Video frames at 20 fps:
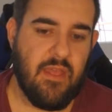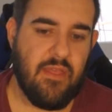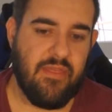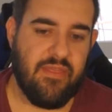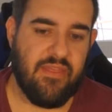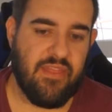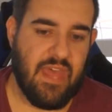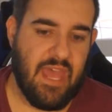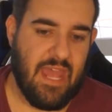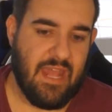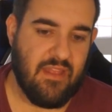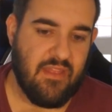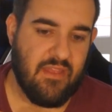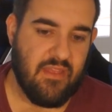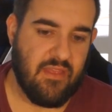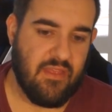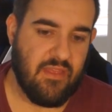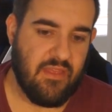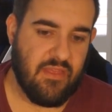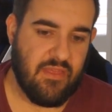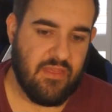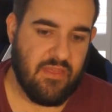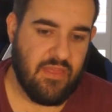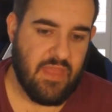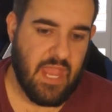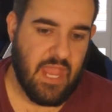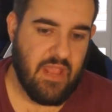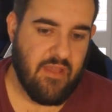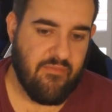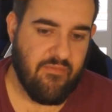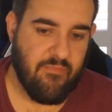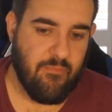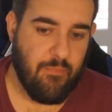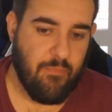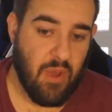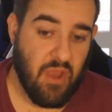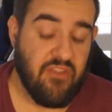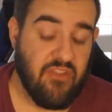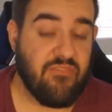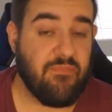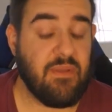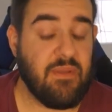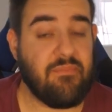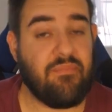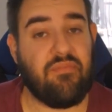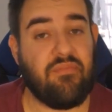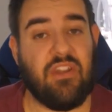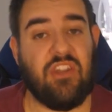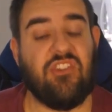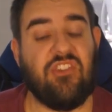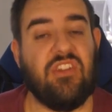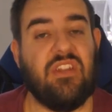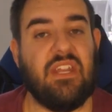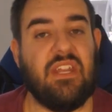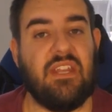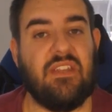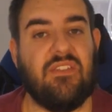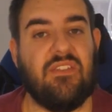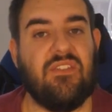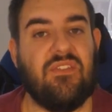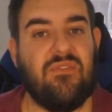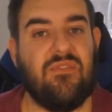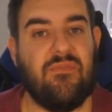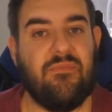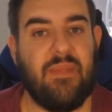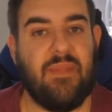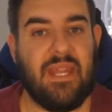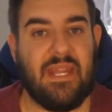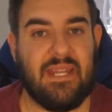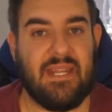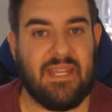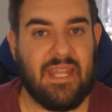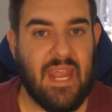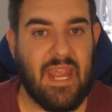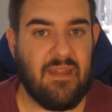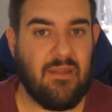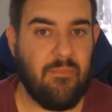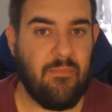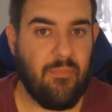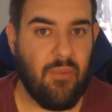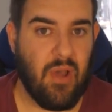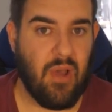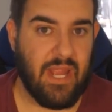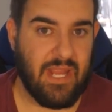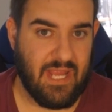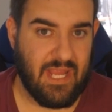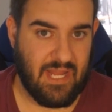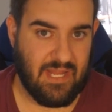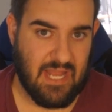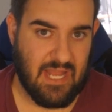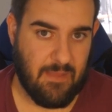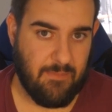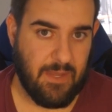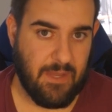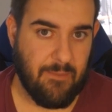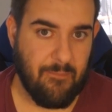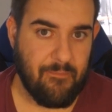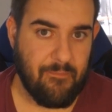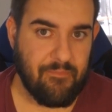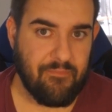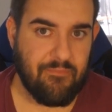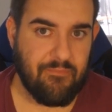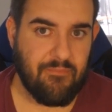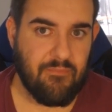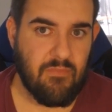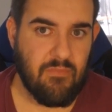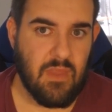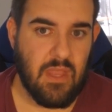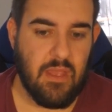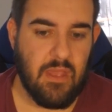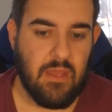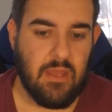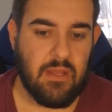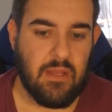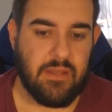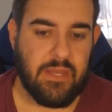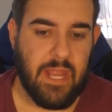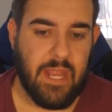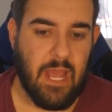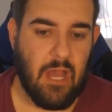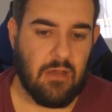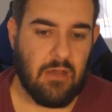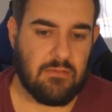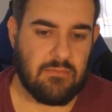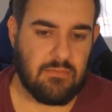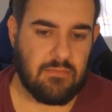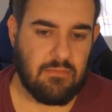that they have both been pressured into being dated by TheKingNappy. Now,